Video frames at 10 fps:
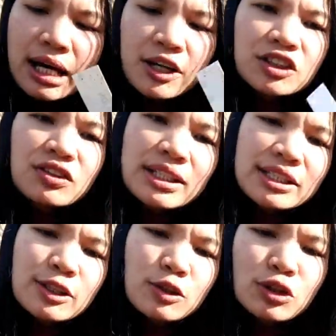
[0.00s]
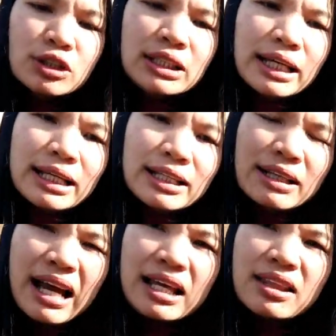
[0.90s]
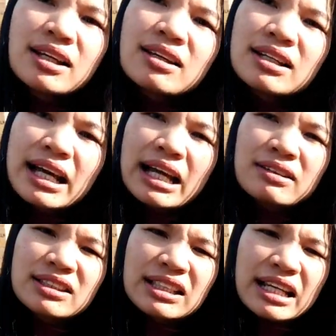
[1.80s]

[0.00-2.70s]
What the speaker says: Also that is good, and I think again